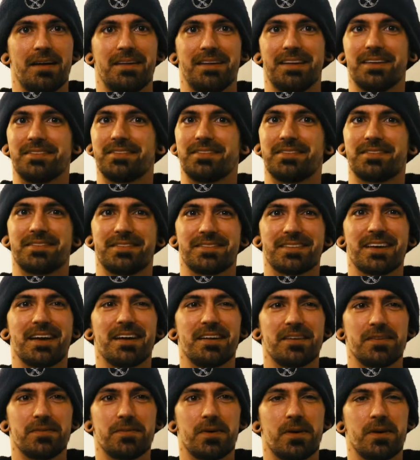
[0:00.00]
It's
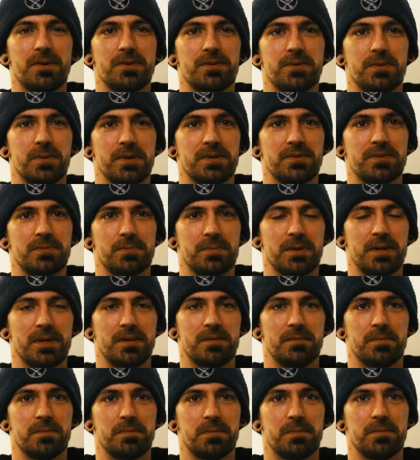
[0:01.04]
kind of hard to
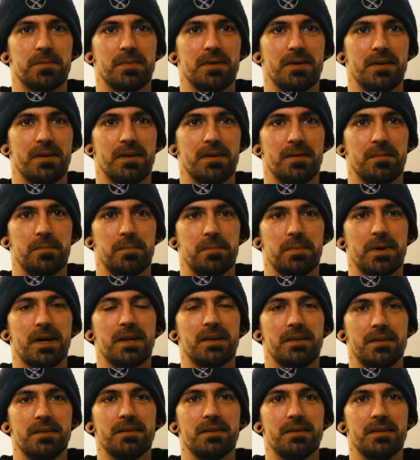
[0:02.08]
explain, but
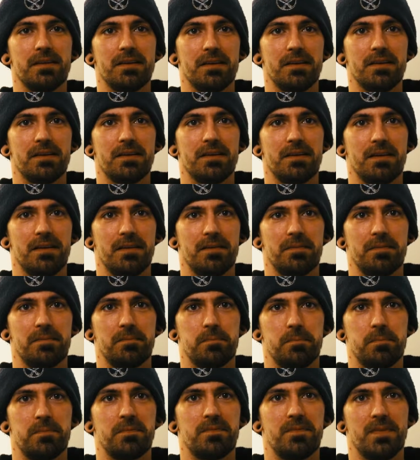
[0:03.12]

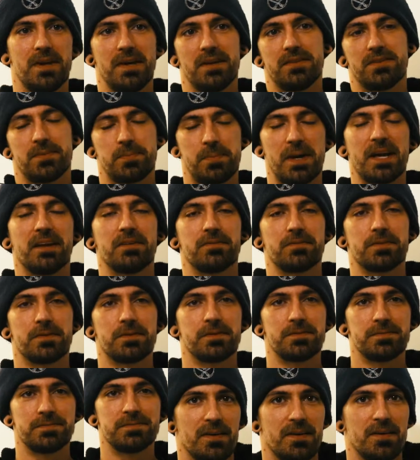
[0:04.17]
it's painful.
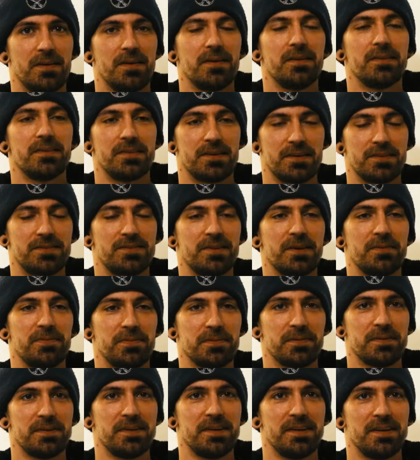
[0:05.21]
There's
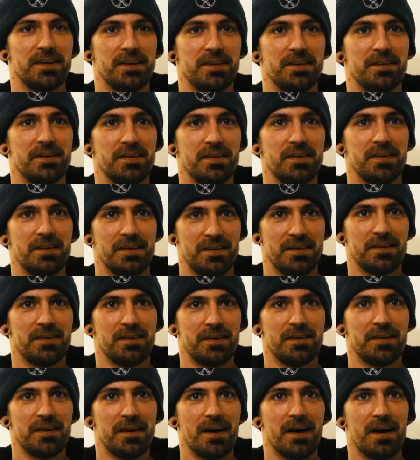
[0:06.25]
definitely
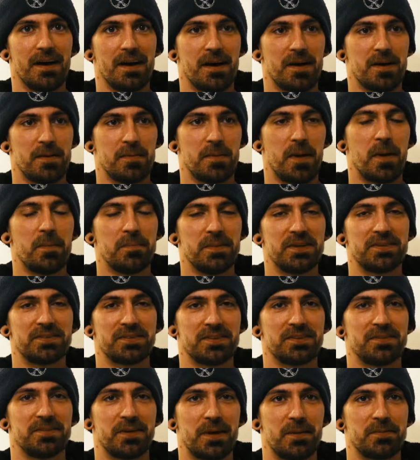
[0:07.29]
a
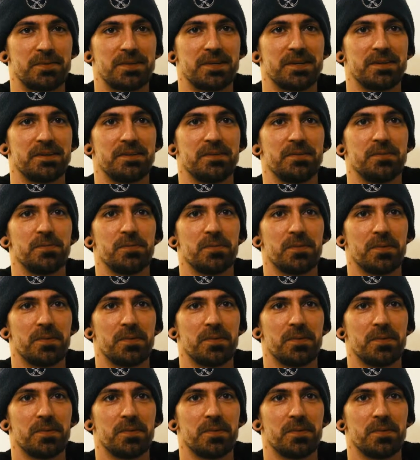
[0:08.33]
misconception